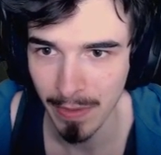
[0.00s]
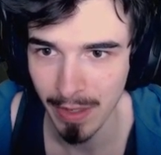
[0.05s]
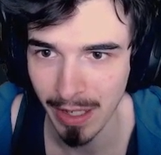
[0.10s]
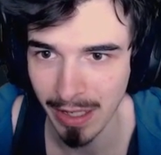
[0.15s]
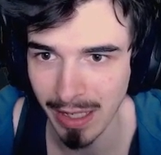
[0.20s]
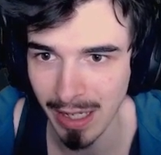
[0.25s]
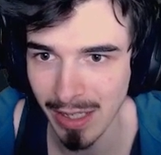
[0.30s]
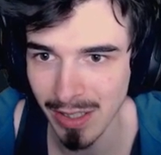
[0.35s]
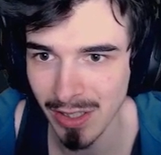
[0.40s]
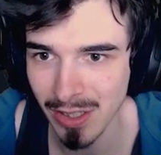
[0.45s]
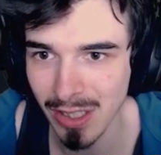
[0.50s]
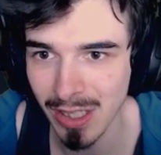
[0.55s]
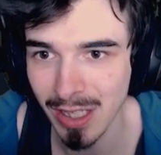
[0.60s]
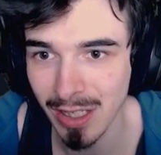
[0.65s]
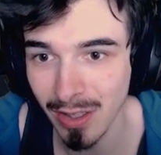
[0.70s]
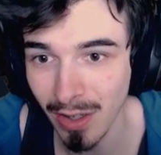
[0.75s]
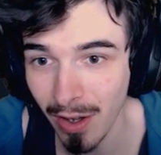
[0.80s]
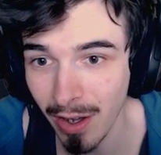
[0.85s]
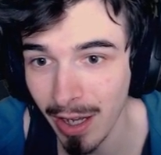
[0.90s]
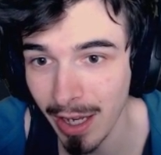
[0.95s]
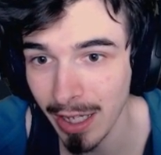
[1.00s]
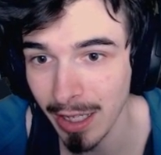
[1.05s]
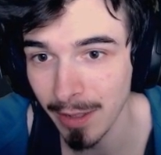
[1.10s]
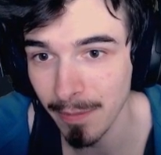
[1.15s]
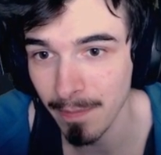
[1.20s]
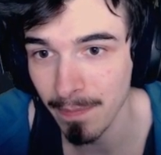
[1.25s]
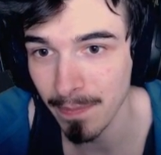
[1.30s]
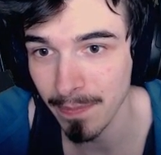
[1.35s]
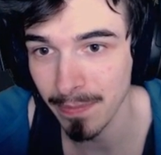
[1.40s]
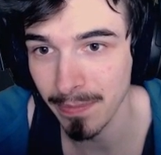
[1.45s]
He gets the
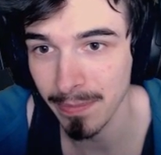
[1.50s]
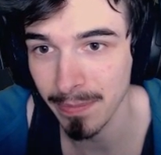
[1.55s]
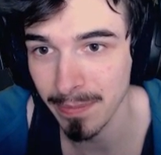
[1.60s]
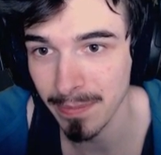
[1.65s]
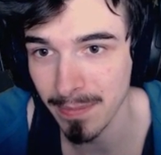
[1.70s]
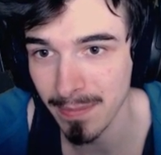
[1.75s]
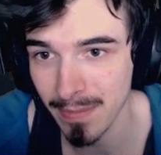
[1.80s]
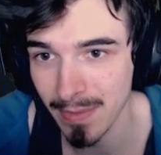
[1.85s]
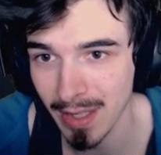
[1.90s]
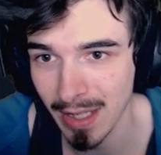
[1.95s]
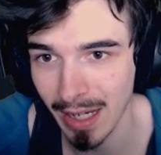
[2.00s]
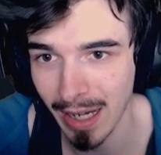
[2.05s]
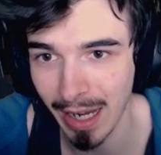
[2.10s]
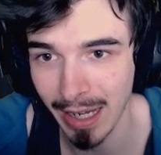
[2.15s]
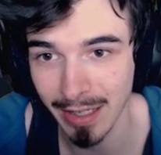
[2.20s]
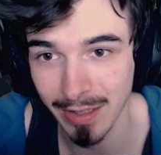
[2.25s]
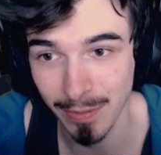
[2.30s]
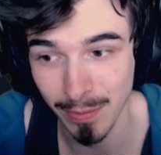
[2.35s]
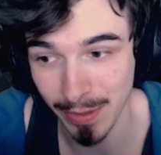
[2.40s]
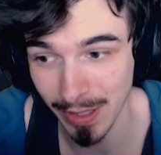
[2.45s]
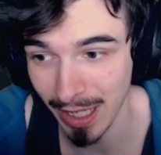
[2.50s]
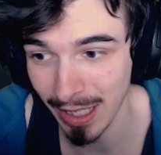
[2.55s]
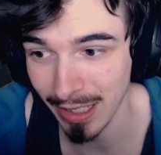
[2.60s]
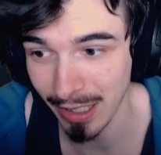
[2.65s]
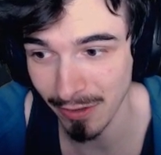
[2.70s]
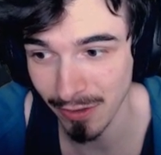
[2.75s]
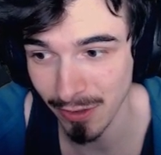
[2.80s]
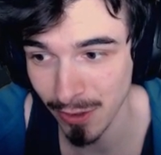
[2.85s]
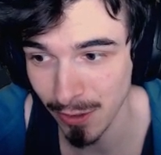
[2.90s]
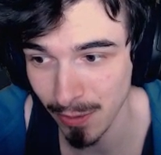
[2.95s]
ignite. And was that
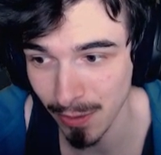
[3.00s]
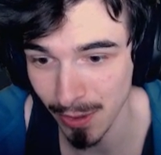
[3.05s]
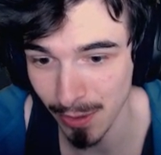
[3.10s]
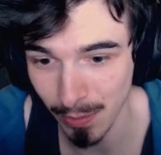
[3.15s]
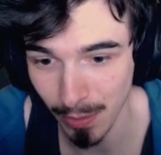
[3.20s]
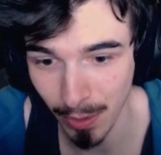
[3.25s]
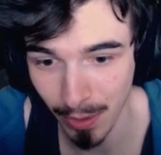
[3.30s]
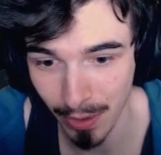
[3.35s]
electrocute as well? I